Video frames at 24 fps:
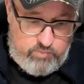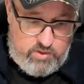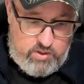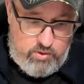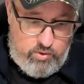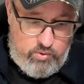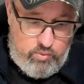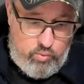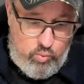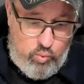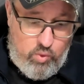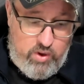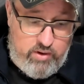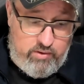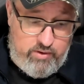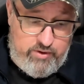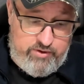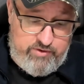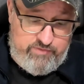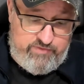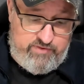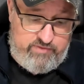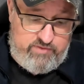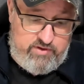well
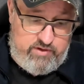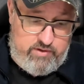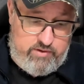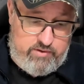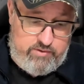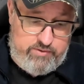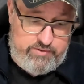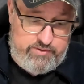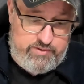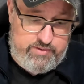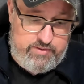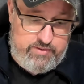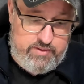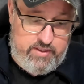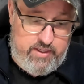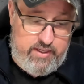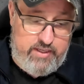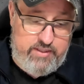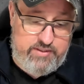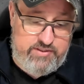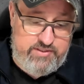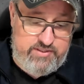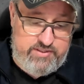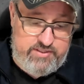under $50.
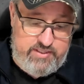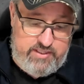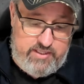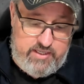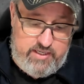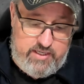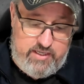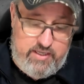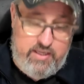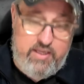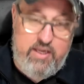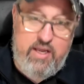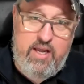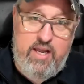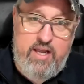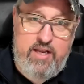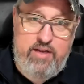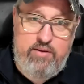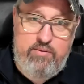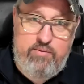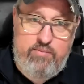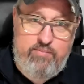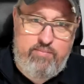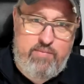It's
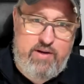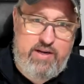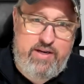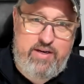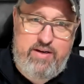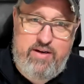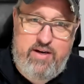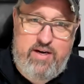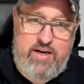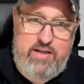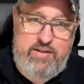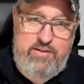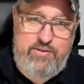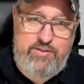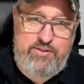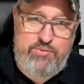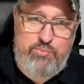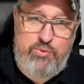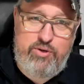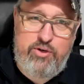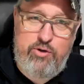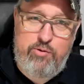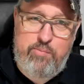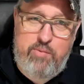and my God, these
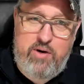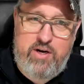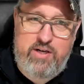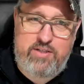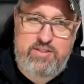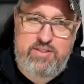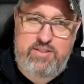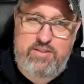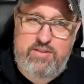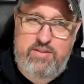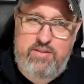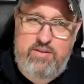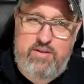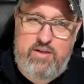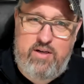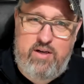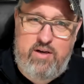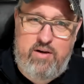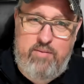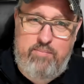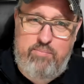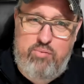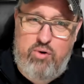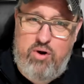window box
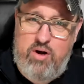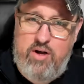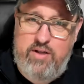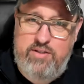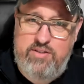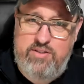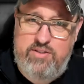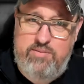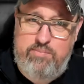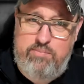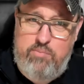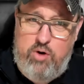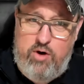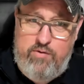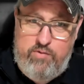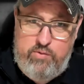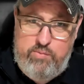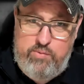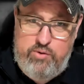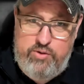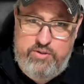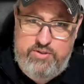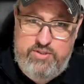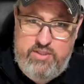bronze Marvel
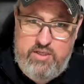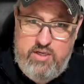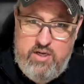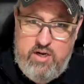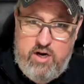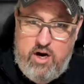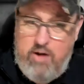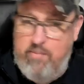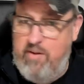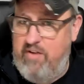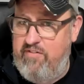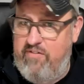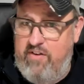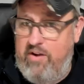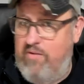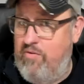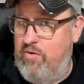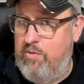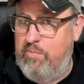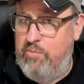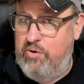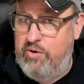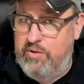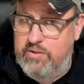books are my
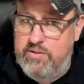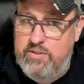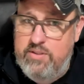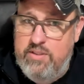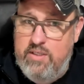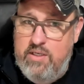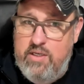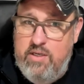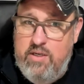favorite books.